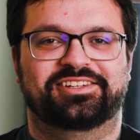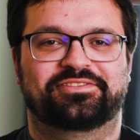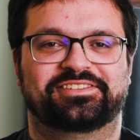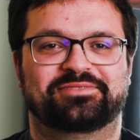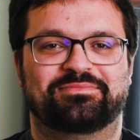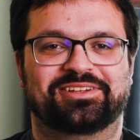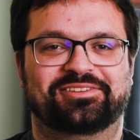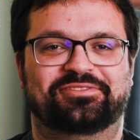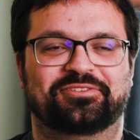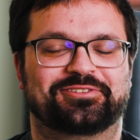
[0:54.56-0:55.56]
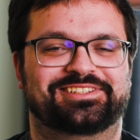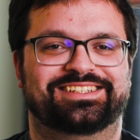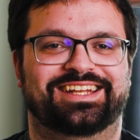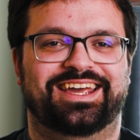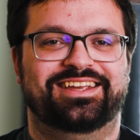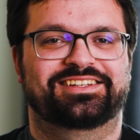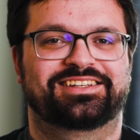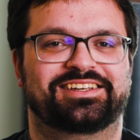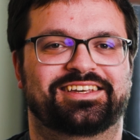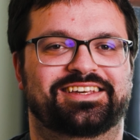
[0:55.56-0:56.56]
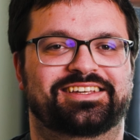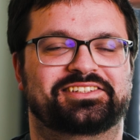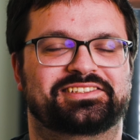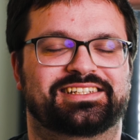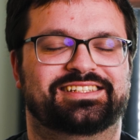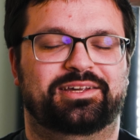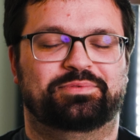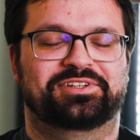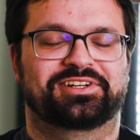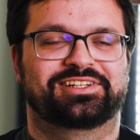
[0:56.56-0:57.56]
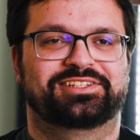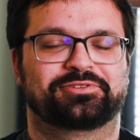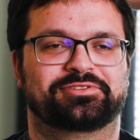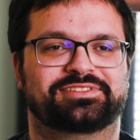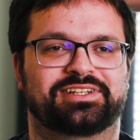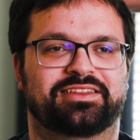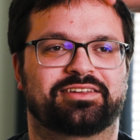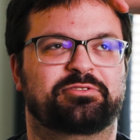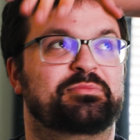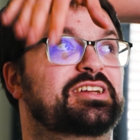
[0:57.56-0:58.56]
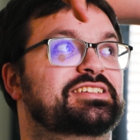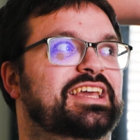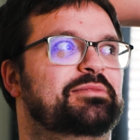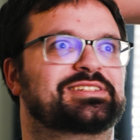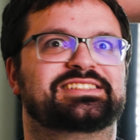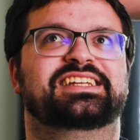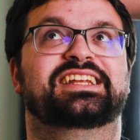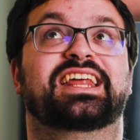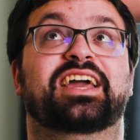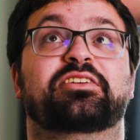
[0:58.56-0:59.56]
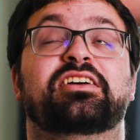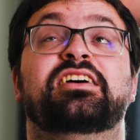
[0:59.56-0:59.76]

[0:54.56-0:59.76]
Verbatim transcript: offered to model for us today. He's exceptionally tall, so I think we might just get him to sit down.